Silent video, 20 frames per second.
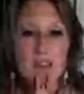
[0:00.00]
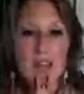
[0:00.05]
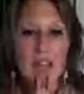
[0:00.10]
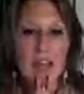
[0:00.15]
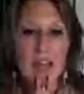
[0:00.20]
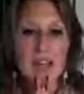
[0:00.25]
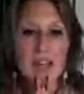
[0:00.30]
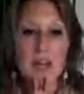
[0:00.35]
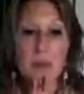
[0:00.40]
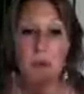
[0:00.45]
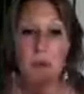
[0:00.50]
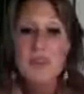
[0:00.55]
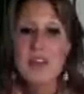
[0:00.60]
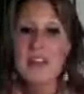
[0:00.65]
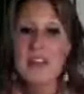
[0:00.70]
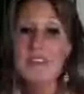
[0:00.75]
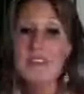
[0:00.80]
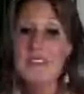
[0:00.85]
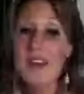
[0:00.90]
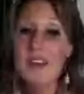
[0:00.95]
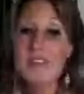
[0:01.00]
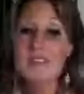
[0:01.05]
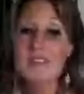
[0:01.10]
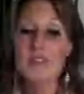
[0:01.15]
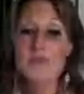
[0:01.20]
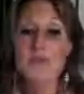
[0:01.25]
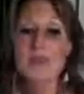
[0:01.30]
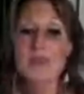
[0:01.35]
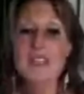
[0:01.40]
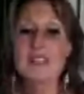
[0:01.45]
And, and what that does is
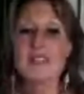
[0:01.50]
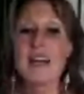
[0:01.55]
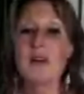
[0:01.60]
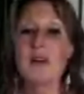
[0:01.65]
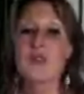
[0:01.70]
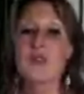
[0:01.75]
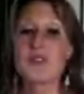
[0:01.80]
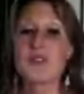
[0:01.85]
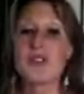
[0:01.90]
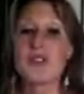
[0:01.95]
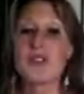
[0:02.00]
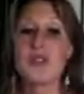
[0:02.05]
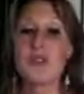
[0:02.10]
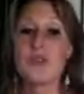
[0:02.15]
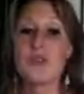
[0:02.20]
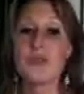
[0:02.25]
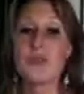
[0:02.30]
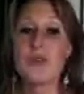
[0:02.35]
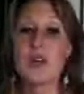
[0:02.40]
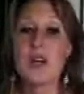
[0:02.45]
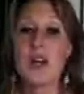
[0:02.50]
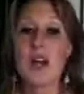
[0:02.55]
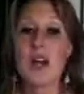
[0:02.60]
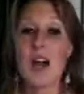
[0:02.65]
it really allows you to